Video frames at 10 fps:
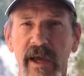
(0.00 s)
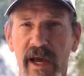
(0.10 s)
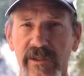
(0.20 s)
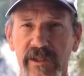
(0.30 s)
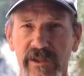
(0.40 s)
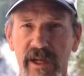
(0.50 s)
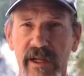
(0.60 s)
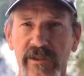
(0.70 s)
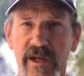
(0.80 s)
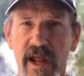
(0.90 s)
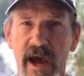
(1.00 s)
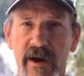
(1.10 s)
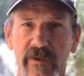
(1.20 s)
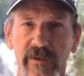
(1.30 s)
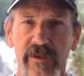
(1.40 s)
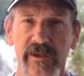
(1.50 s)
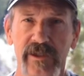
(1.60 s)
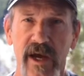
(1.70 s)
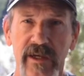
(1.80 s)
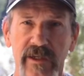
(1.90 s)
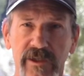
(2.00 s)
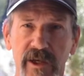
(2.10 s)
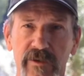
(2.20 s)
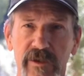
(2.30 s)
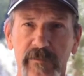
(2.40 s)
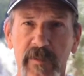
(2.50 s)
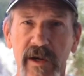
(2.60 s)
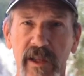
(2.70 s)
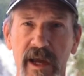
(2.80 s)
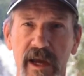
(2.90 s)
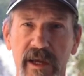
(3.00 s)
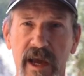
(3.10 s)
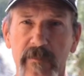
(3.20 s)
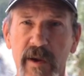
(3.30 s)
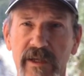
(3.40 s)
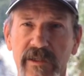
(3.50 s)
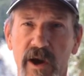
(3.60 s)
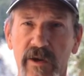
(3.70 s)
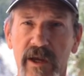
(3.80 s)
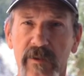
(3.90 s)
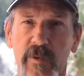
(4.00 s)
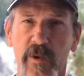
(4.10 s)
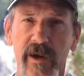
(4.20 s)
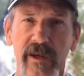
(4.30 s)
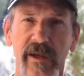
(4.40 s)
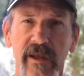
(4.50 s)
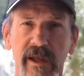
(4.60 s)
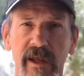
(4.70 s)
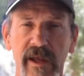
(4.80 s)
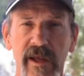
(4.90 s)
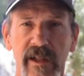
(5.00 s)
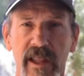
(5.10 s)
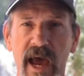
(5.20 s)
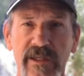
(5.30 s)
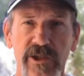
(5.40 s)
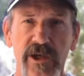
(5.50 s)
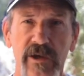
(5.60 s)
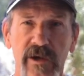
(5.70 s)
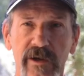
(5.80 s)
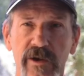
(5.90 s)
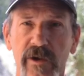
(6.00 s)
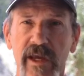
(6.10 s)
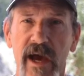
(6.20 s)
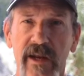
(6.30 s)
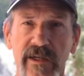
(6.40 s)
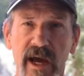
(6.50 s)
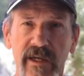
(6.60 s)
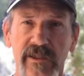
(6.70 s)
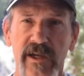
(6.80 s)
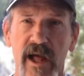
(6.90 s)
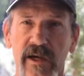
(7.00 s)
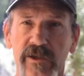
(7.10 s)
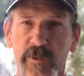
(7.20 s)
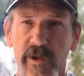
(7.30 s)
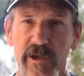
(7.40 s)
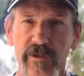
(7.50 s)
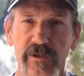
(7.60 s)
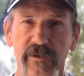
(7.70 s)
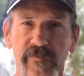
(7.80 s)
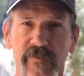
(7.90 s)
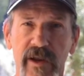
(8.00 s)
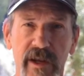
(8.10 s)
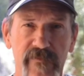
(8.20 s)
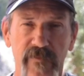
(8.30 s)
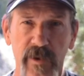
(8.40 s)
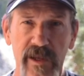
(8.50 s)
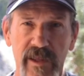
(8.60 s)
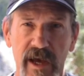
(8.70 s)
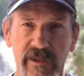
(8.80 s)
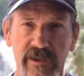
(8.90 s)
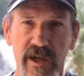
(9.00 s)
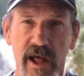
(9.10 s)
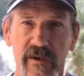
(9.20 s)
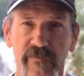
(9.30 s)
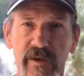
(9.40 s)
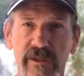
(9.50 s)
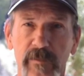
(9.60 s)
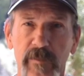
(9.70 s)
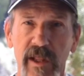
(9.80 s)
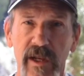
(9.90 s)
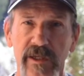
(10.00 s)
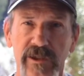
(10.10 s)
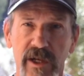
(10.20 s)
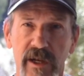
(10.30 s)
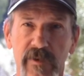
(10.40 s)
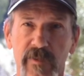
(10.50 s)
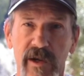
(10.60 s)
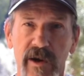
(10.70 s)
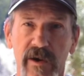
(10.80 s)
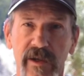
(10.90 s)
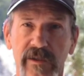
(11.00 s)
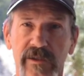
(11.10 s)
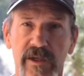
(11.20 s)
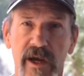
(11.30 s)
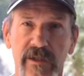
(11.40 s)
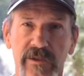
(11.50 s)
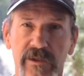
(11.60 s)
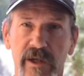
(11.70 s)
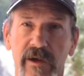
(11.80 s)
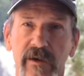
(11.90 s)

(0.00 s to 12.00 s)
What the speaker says: As it stands now, the Science Center is merely a campaign talking point. Last year, your county tax dollars were used to fund a $40,000 feasibility study regarding the Science Center.